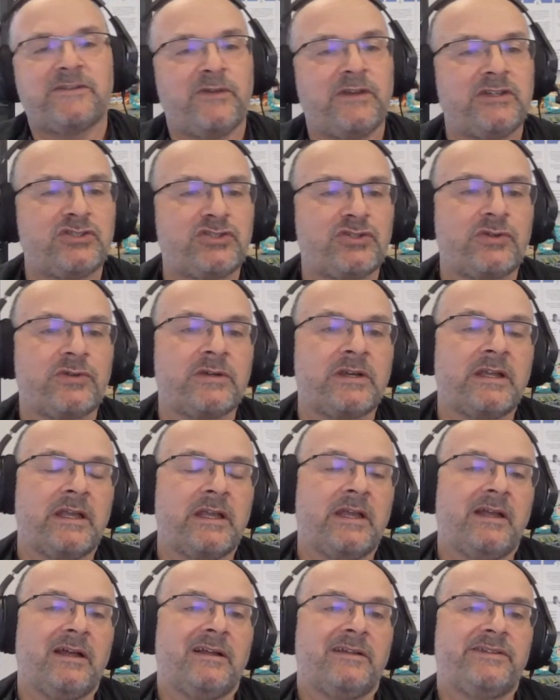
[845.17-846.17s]
feature.
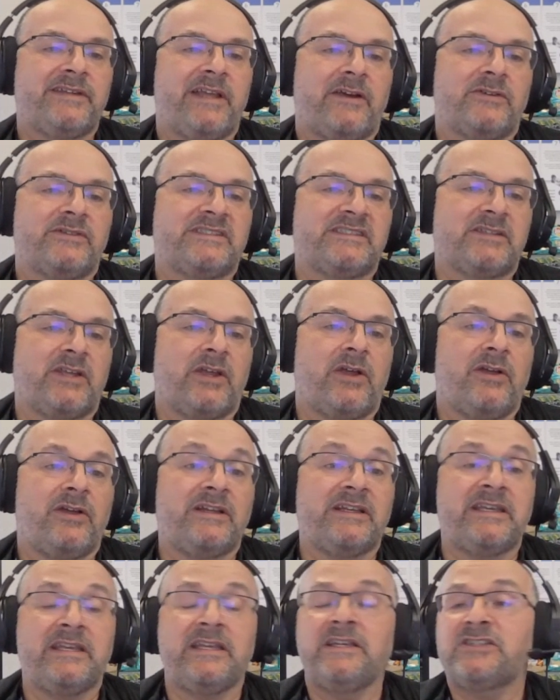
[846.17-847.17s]
There's a
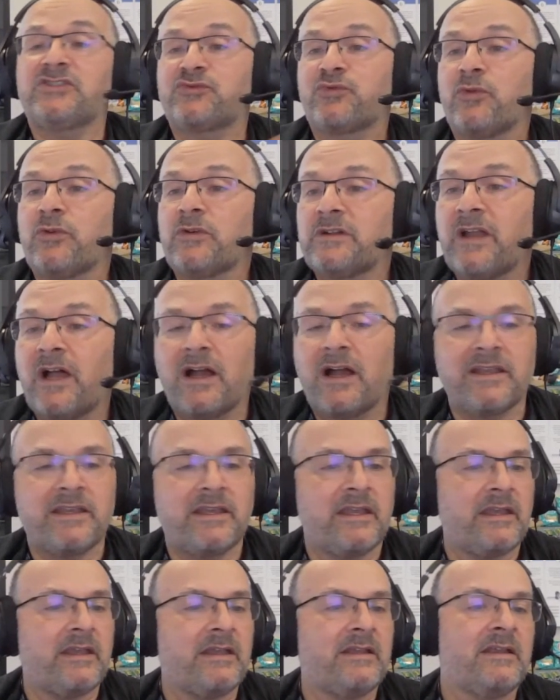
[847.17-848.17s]
keystroke
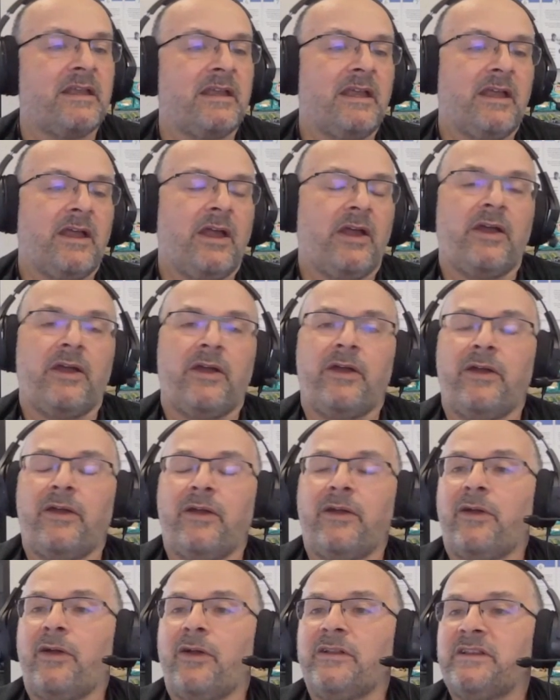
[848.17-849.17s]
logging,
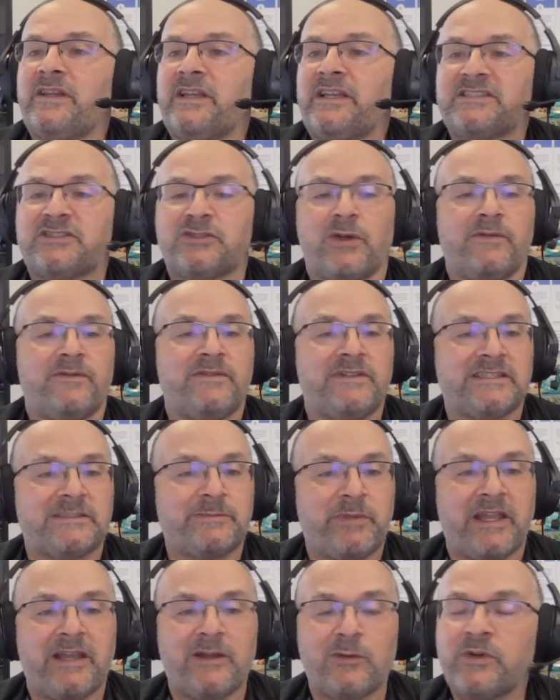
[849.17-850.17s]
list of
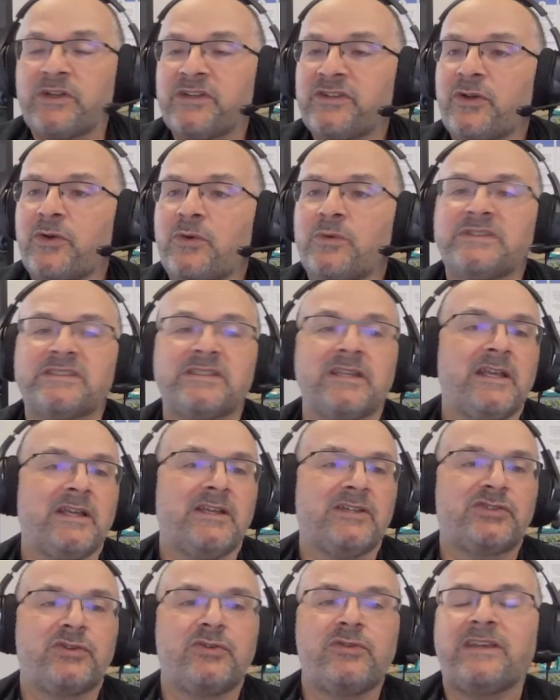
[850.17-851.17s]
displayed windows,
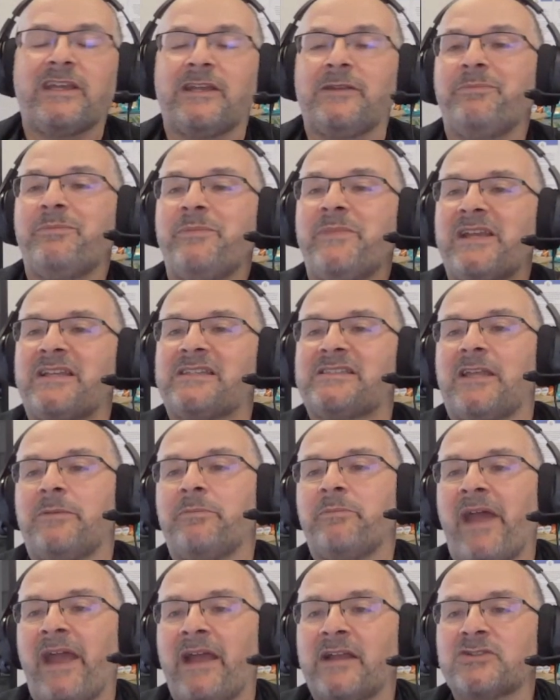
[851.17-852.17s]
so you can mix
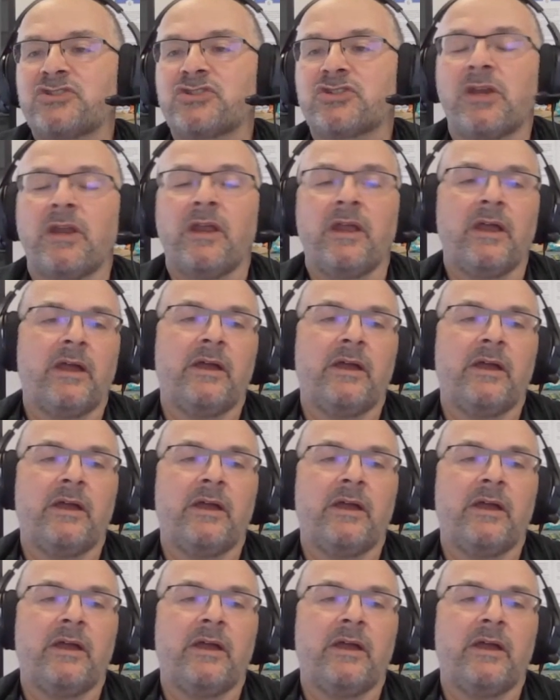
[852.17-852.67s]
and match.